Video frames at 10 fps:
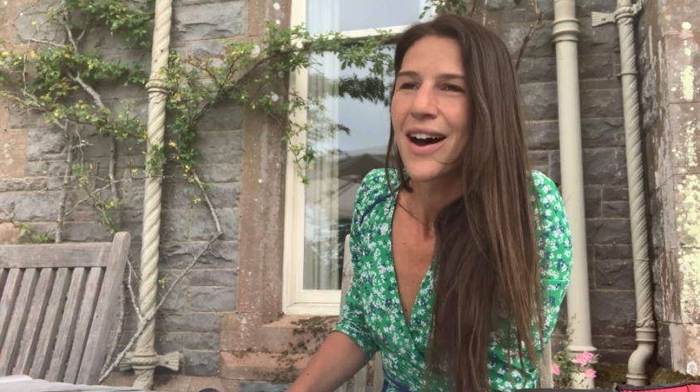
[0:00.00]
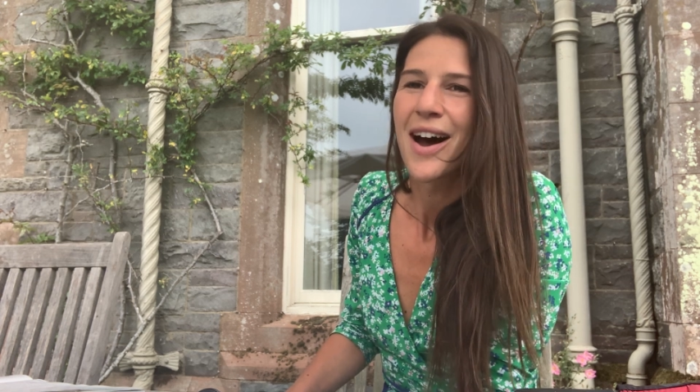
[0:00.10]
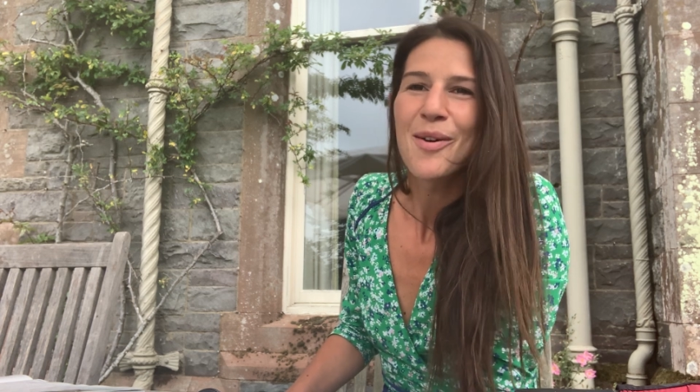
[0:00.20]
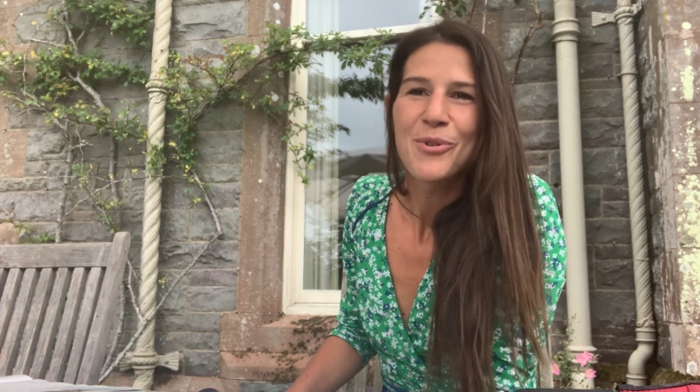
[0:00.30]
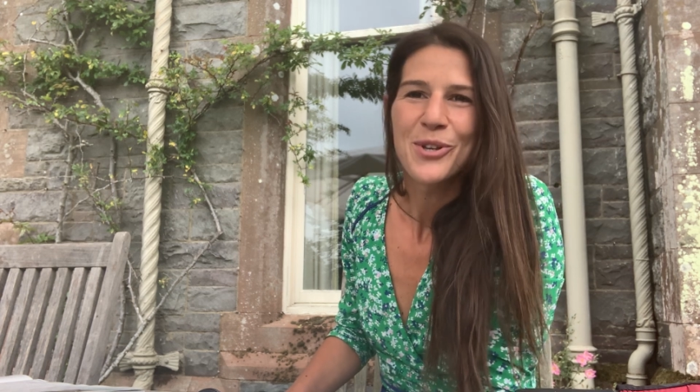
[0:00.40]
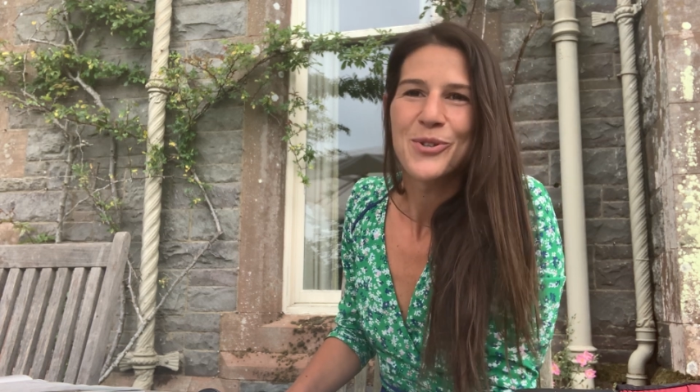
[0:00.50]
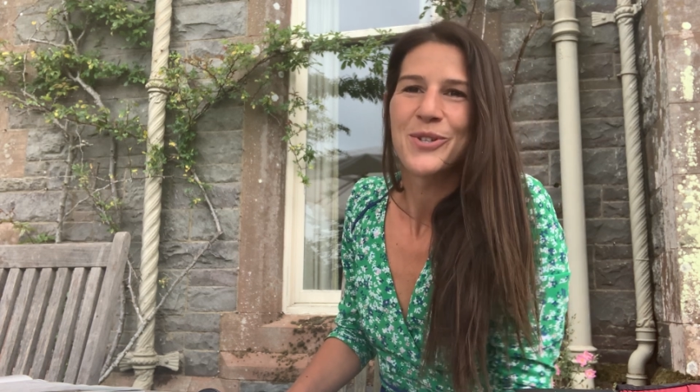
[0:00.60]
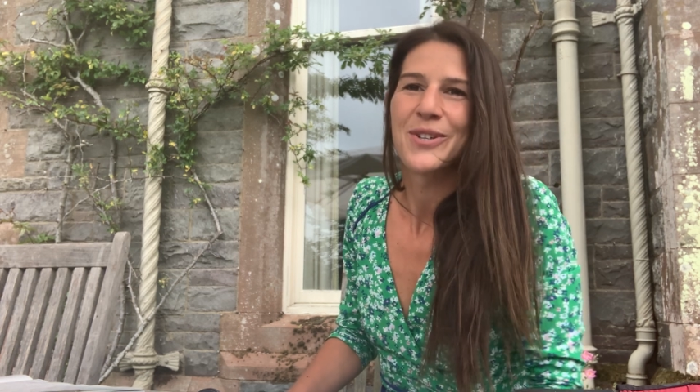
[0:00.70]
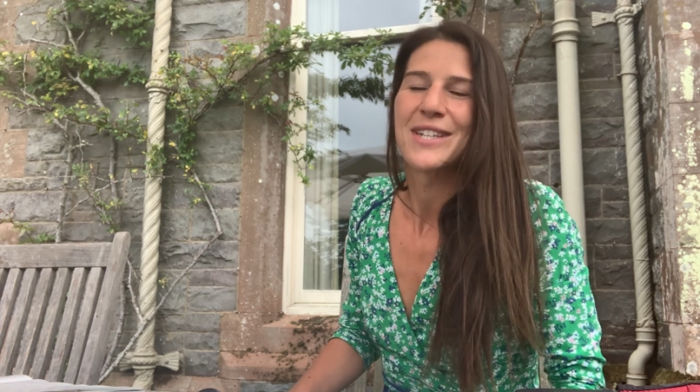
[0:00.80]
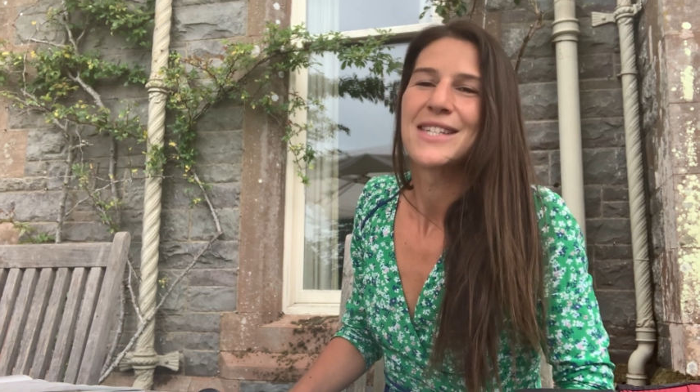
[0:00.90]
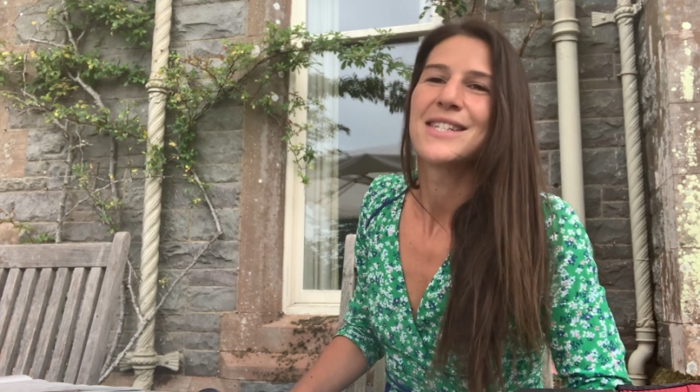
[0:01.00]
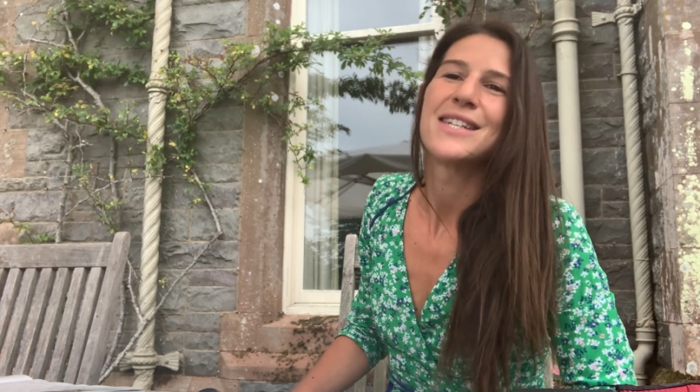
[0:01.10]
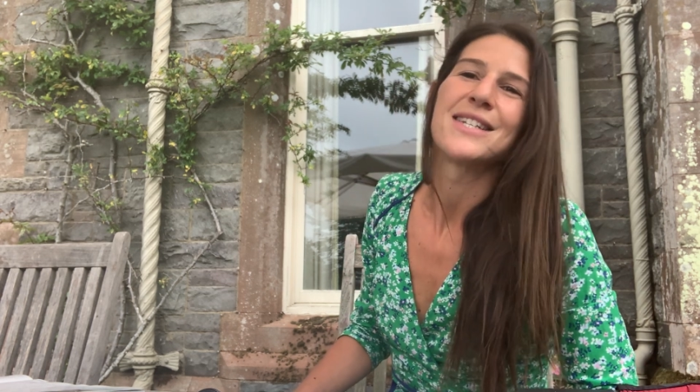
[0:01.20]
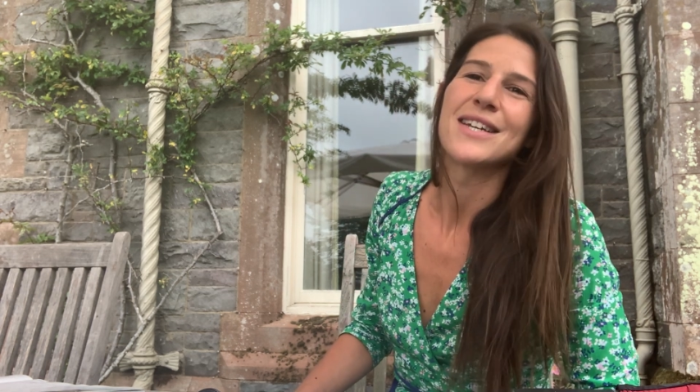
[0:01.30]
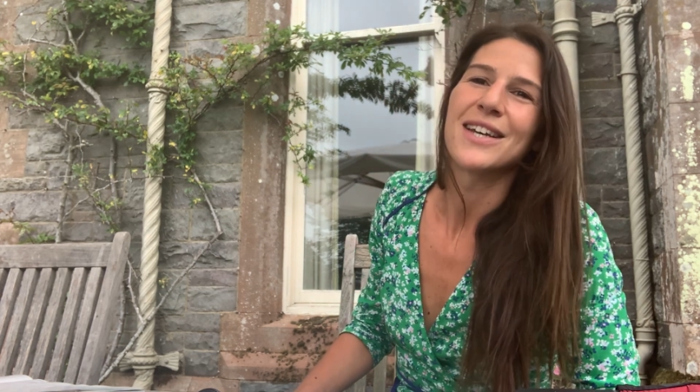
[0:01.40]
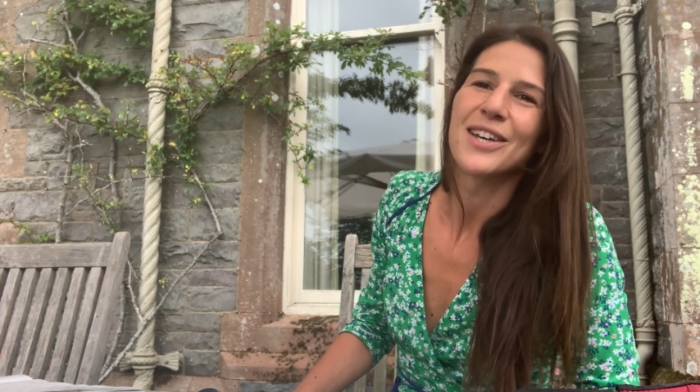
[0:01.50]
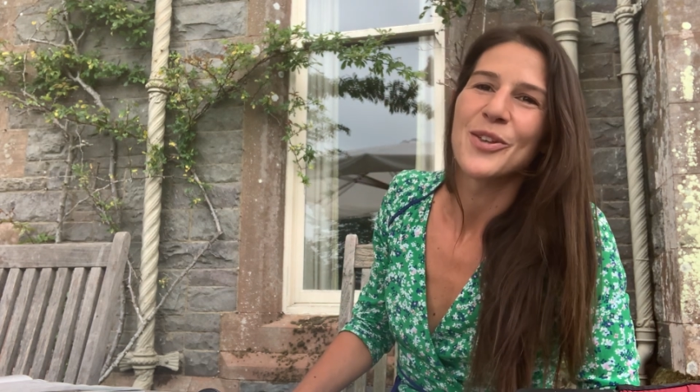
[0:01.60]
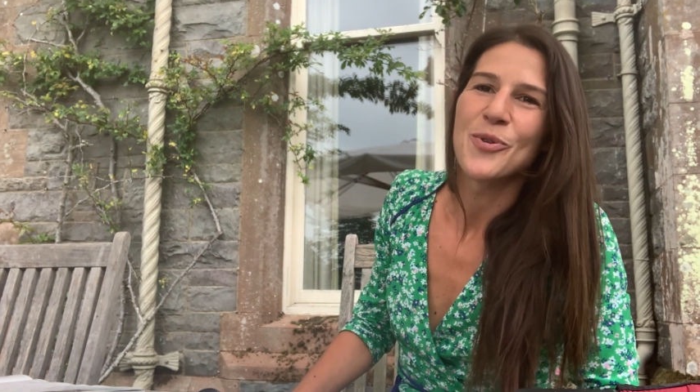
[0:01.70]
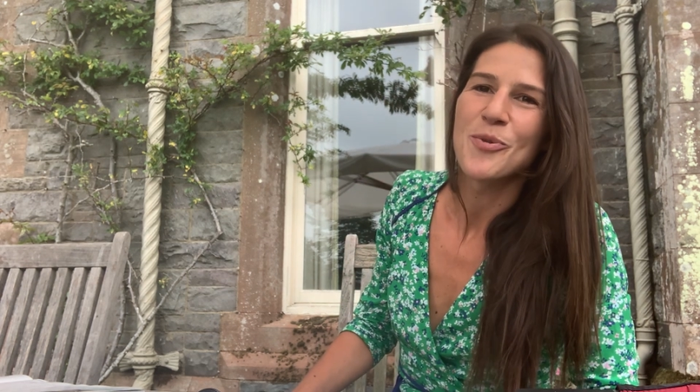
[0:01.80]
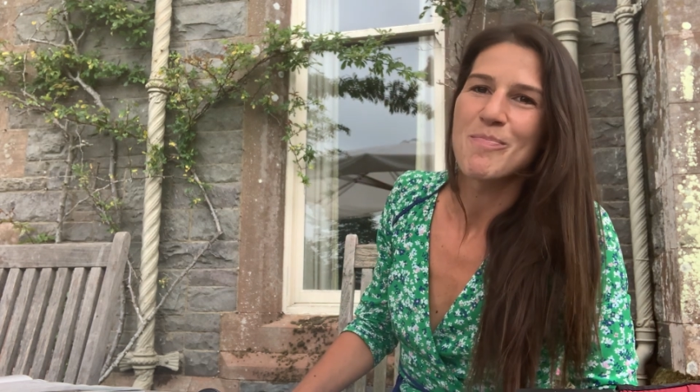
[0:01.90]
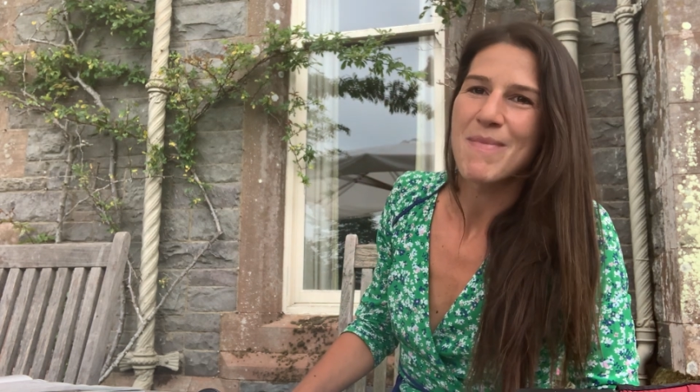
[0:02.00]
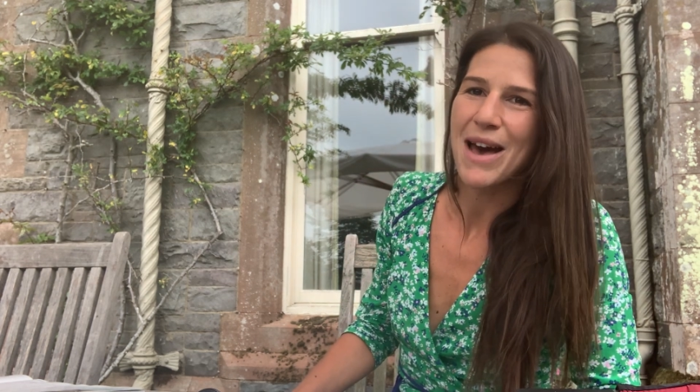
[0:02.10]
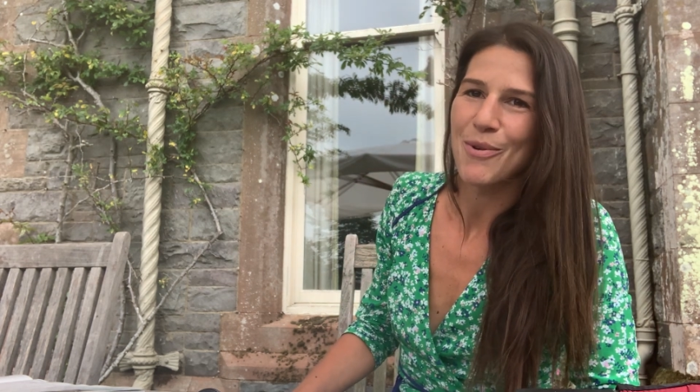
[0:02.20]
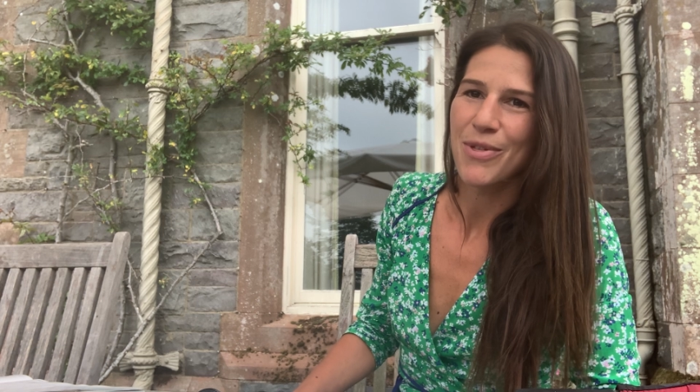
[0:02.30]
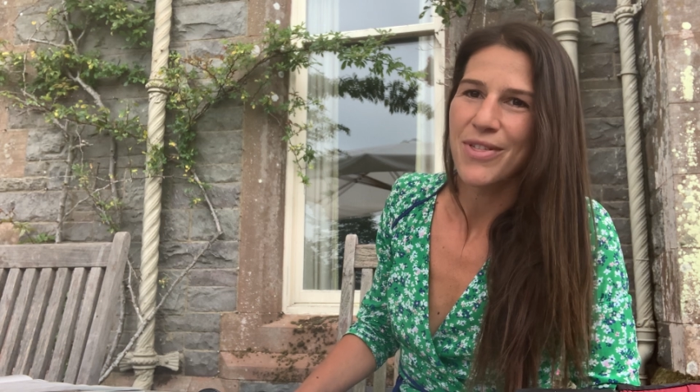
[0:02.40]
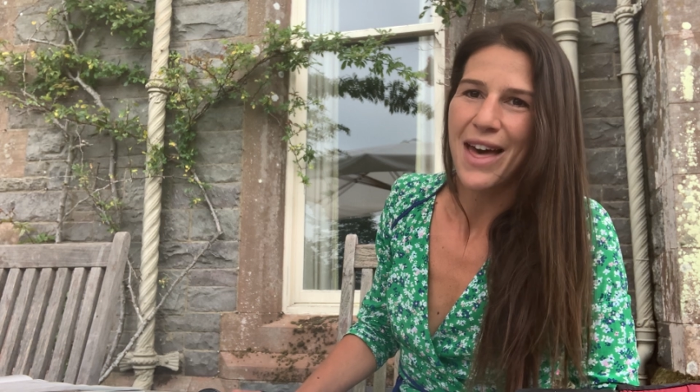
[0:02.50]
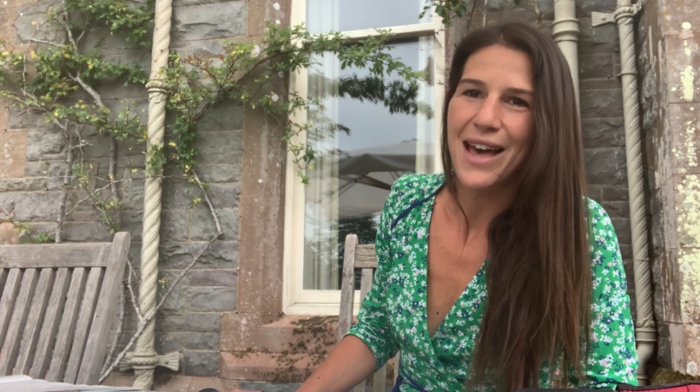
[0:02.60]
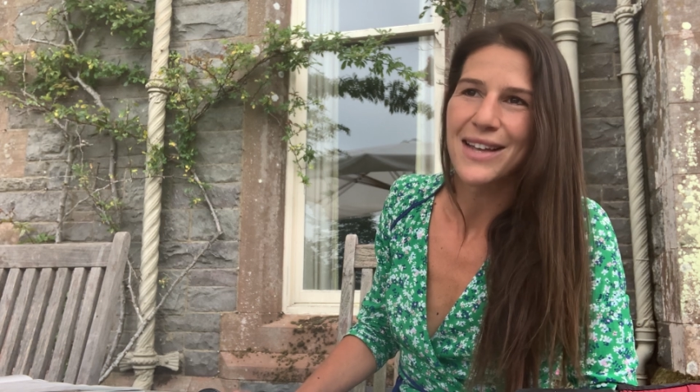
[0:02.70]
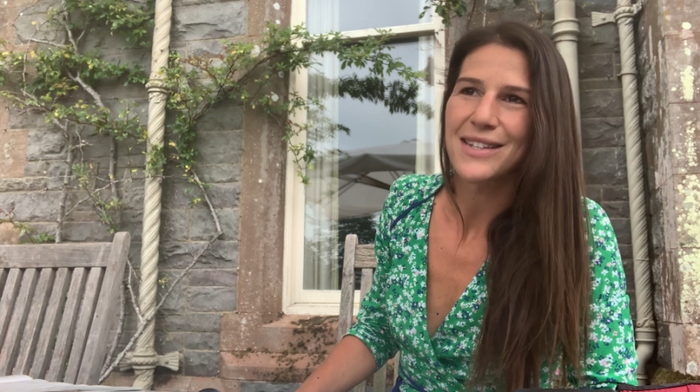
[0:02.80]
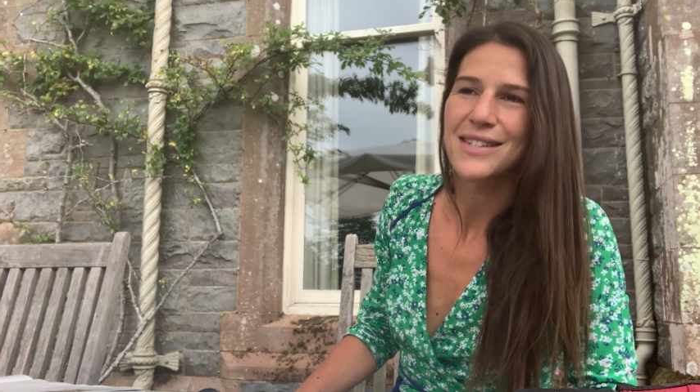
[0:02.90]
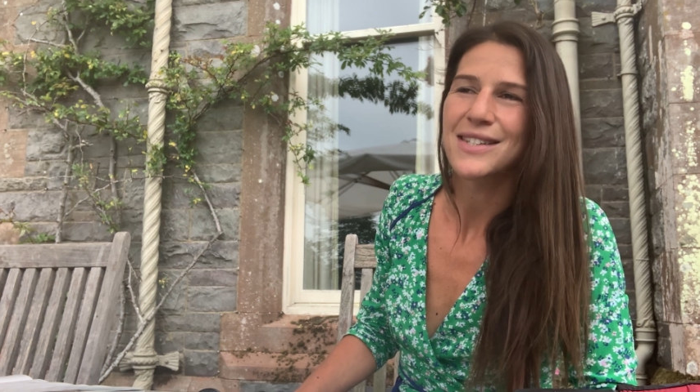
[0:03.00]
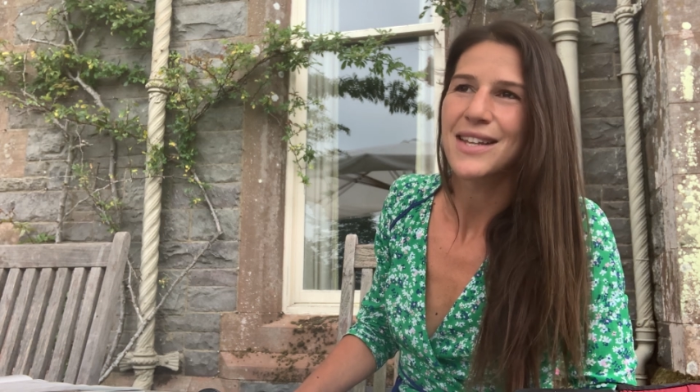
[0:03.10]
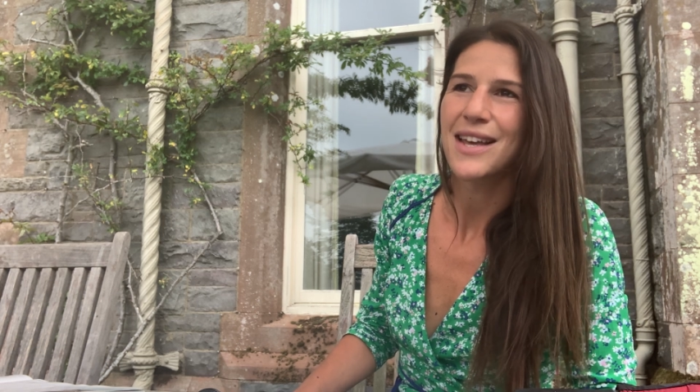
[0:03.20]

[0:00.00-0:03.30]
I want you to consider your mouth as